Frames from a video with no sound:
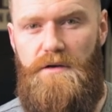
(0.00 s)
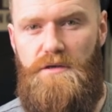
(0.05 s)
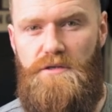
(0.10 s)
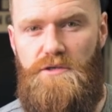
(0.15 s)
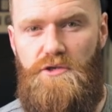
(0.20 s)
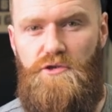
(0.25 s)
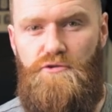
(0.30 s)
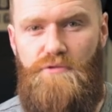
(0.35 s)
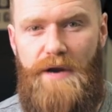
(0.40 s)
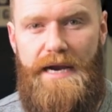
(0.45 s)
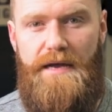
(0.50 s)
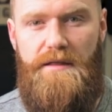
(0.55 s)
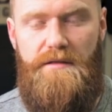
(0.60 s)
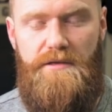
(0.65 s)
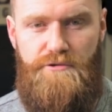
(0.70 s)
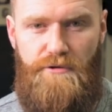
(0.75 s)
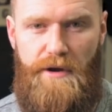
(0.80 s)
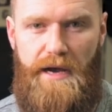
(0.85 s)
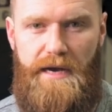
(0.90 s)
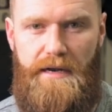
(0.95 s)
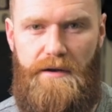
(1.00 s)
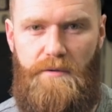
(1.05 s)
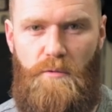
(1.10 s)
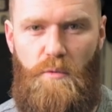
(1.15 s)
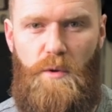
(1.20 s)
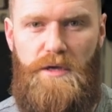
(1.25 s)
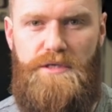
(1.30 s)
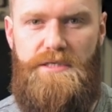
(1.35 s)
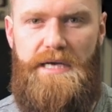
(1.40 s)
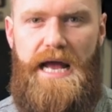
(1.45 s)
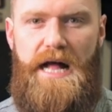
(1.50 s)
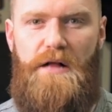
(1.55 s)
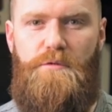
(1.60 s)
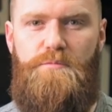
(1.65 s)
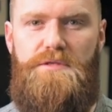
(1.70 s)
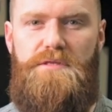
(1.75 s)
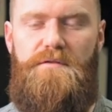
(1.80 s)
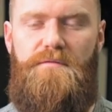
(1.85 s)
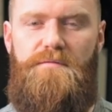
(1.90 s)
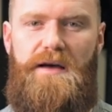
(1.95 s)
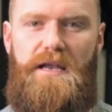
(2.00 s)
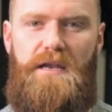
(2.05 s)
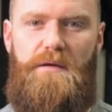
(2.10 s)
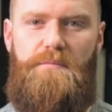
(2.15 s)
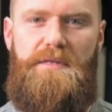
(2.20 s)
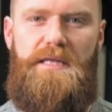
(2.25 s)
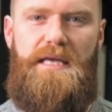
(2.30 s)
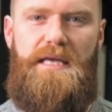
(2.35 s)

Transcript: strength training, which helps develop